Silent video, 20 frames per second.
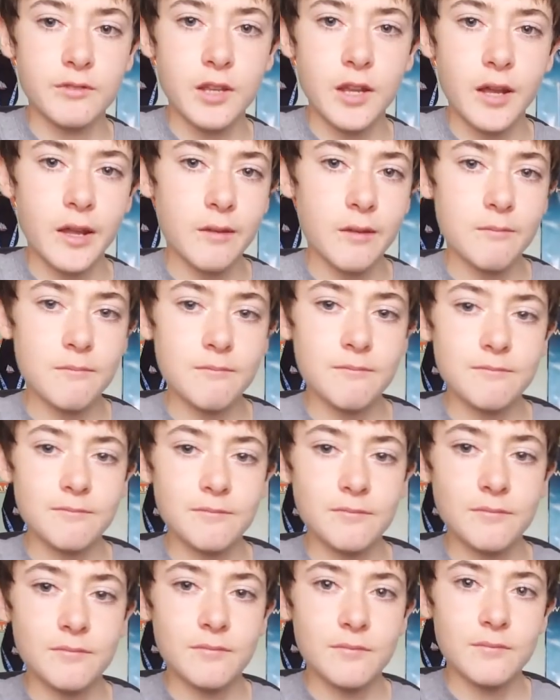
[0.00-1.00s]
today.
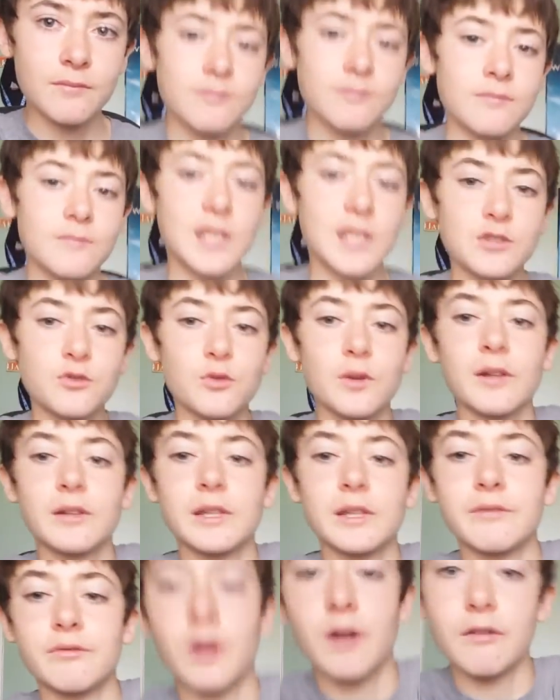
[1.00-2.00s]
That's what I'll
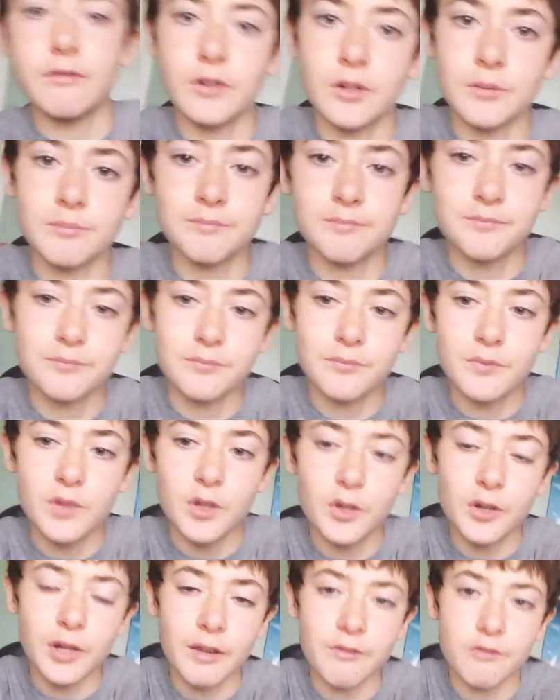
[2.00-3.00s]
leave off on.
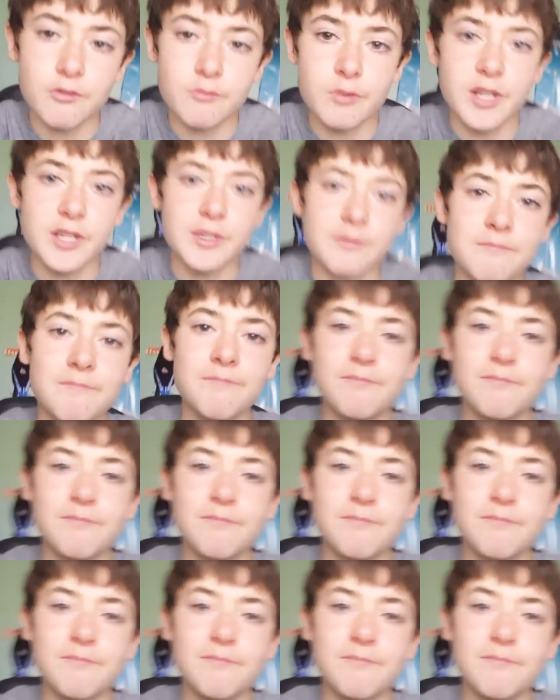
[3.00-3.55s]
Okay, everybody.